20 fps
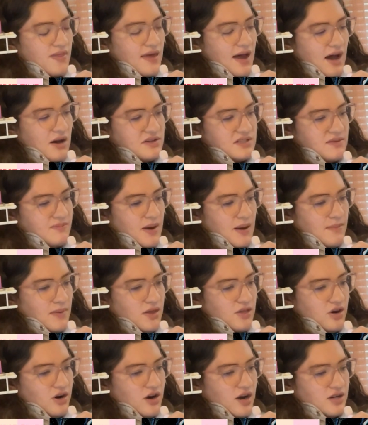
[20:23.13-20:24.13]
The House of My
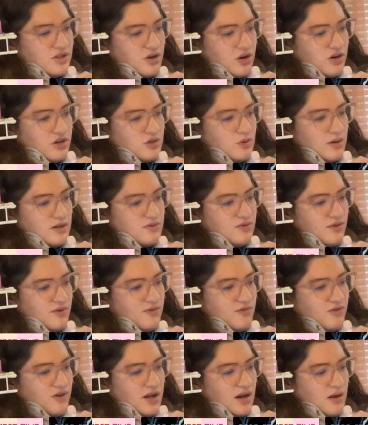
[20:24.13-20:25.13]
Mother, A Daughter's Quest for
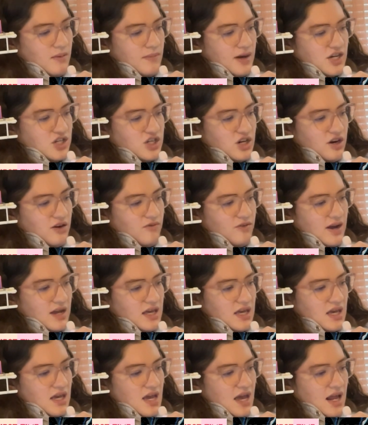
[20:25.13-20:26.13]
Freedom by Sherry
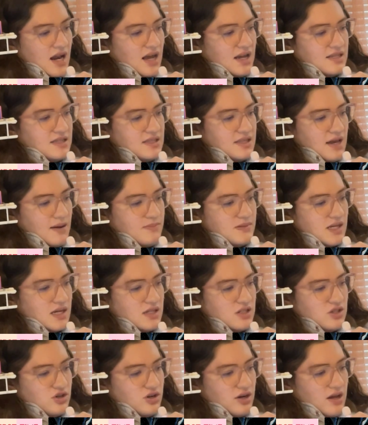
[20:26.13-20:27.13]
Frankie. And I skipped
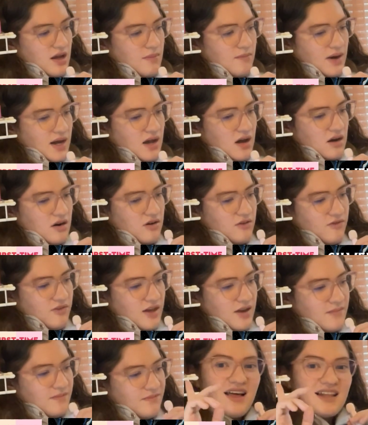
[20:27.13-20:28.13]
history and
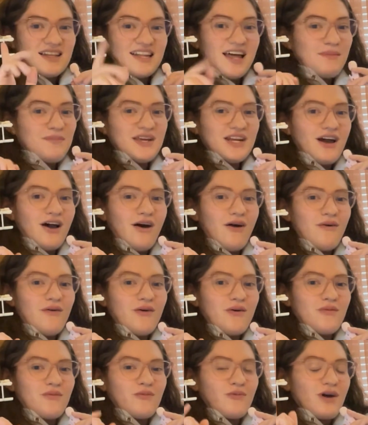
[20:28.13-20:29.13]
biography. Let me
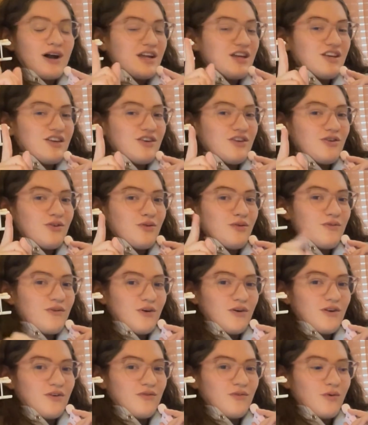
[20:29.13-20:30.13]
know what you
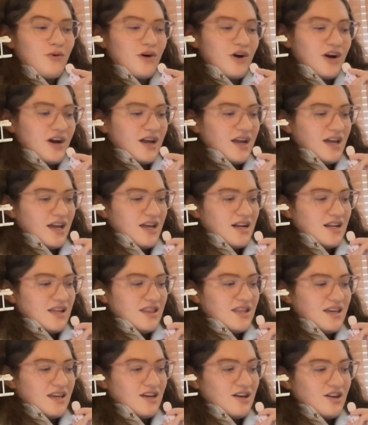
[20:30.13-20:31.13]
voted for in
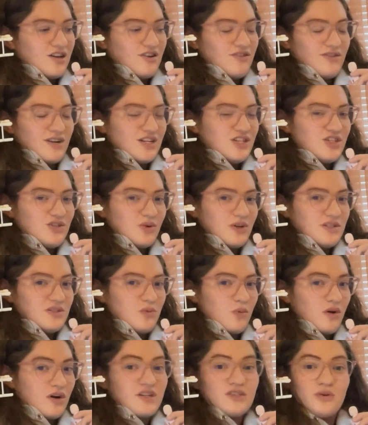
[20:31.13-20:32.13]
the Goodreads Choice
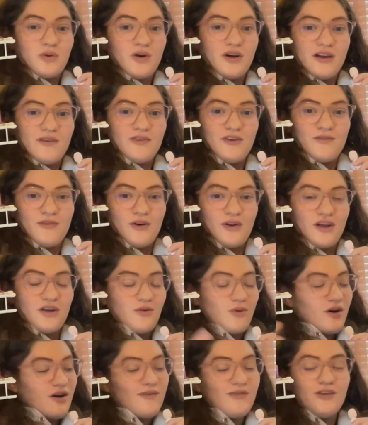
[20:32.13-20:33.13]
Awards, or if you voted,
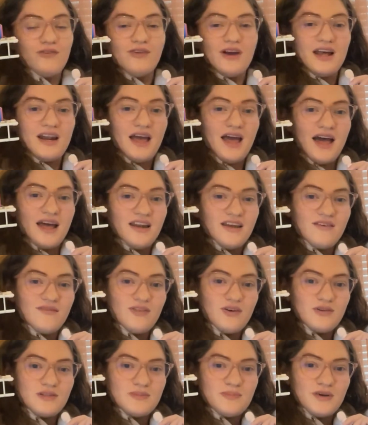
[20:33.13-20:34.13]
or if you've read any of
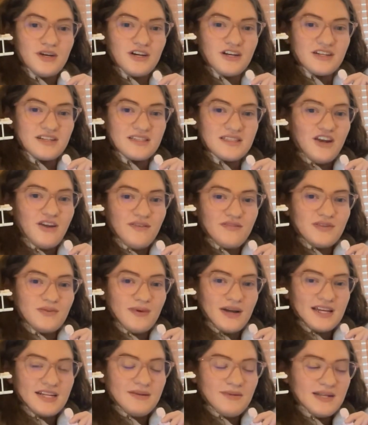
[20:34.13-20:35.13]
those books. And you have some
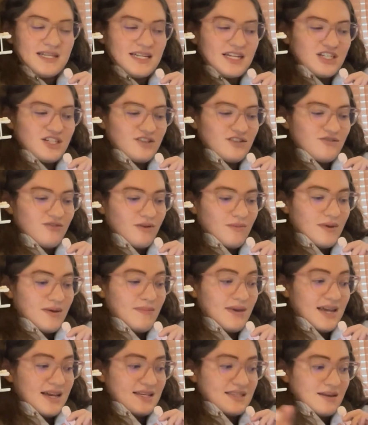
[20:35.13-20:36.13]
recommendations for me,
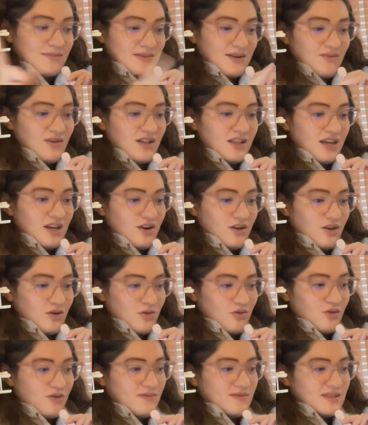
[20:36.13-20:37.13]
because I'm definitely going to go
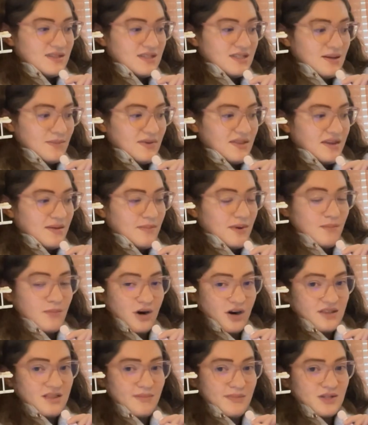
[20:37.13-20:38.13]
through some of them and
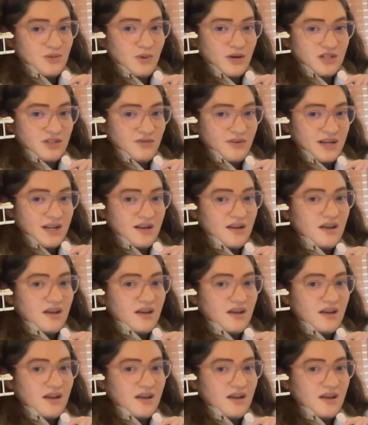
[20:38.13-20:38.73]
mark them as want to read.